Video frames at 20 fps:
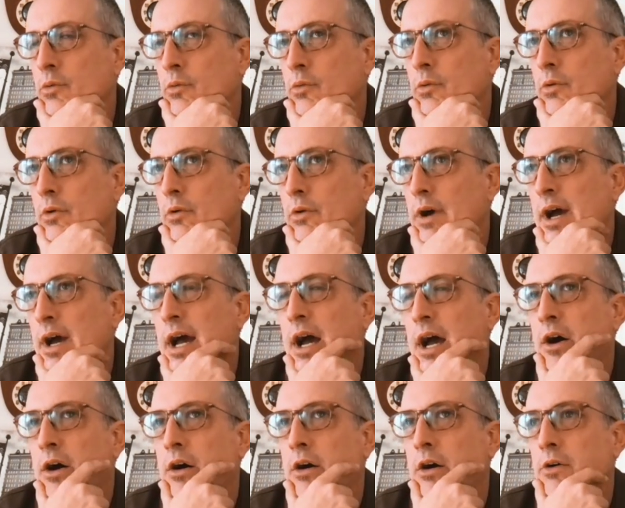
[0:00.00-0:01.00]

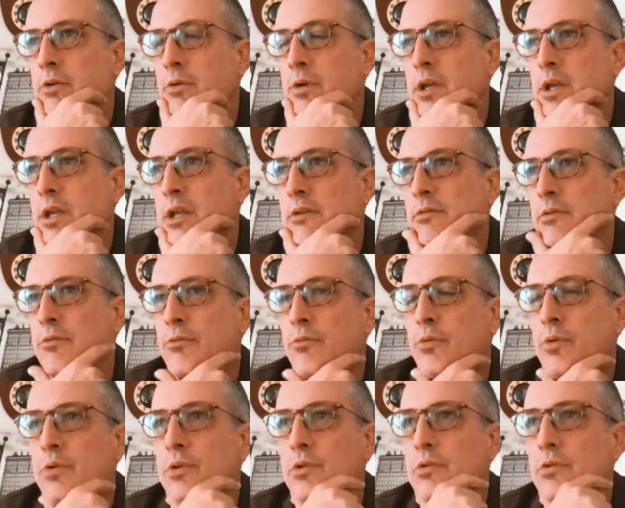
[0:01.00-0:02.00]
how we even
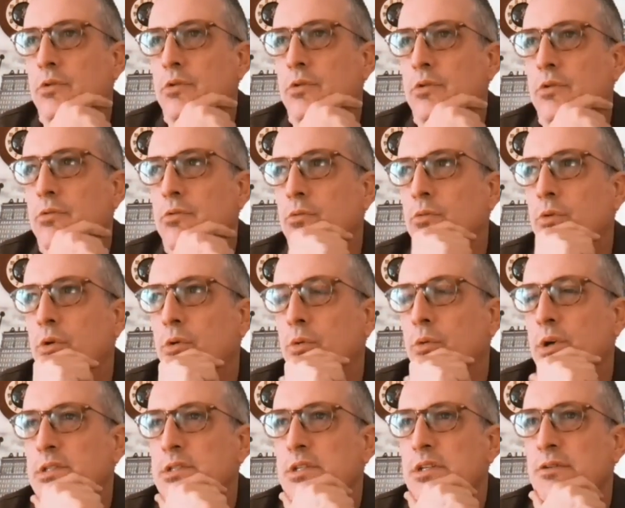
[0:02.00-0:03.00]
would want to
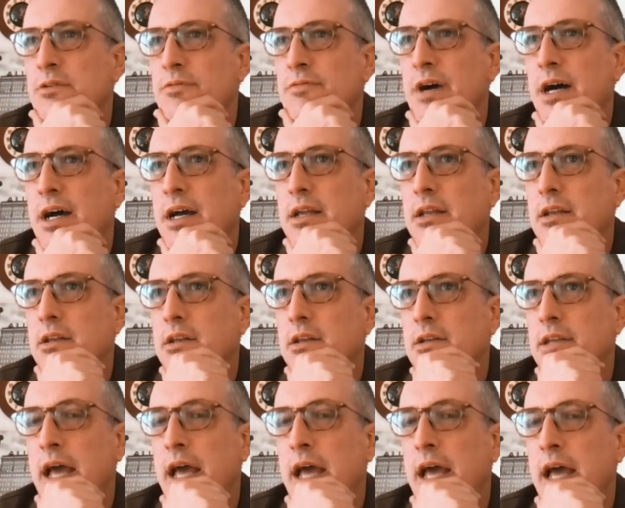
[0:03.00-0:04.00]
define
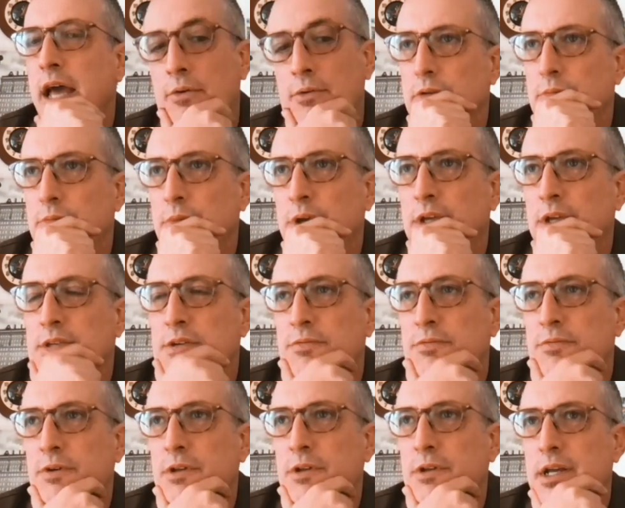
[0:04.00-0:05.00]
doubt, because I
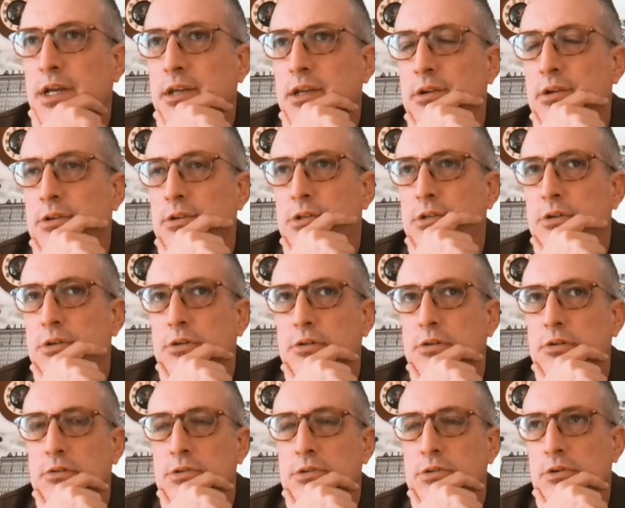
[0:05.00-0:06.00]
feel like there's
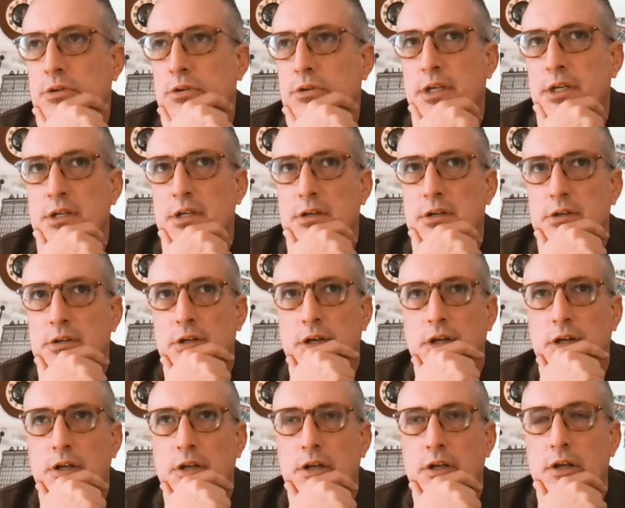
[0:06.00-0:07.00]
certainly a
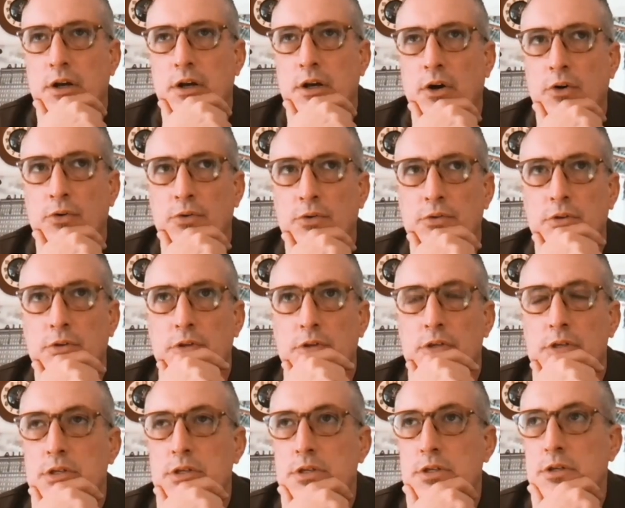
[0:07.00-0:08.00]
whole
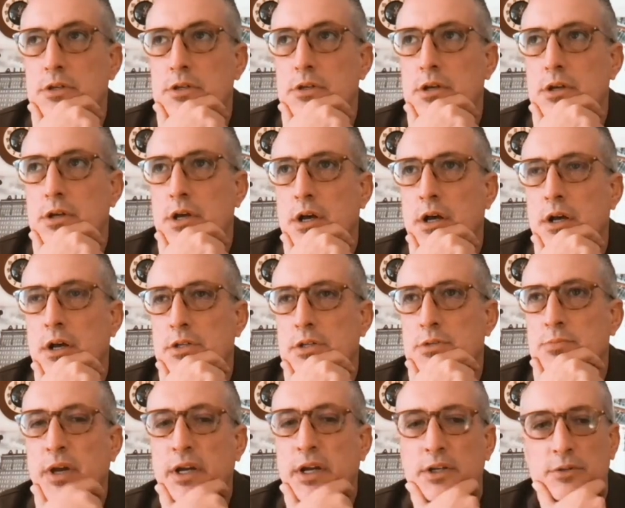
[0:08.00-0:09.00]

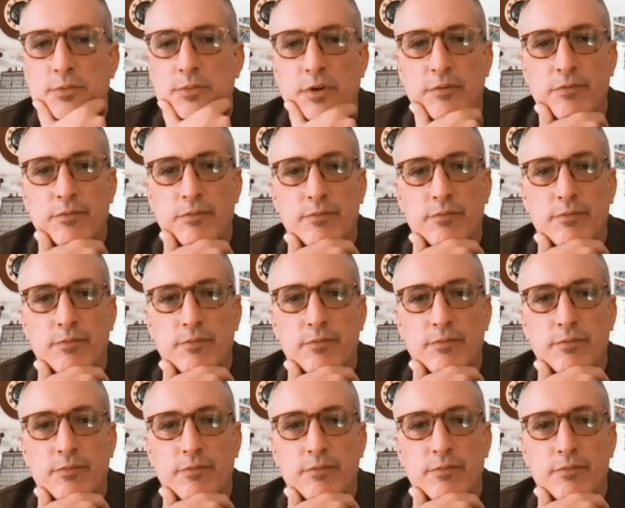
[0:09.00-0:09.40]
spectrum of